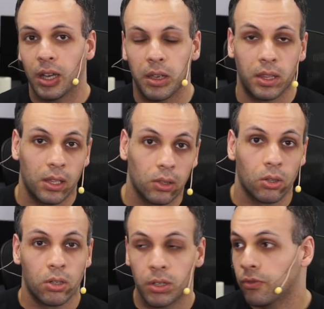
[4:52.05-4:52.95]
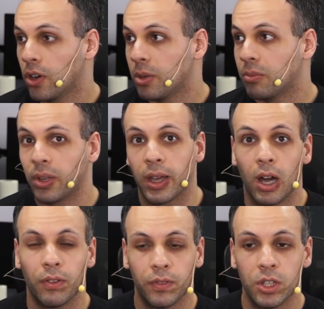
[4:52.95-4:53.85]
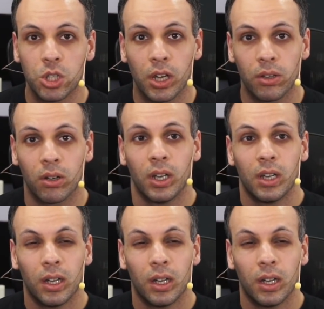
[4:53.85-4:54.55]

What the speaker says: They learn from and play off of each other.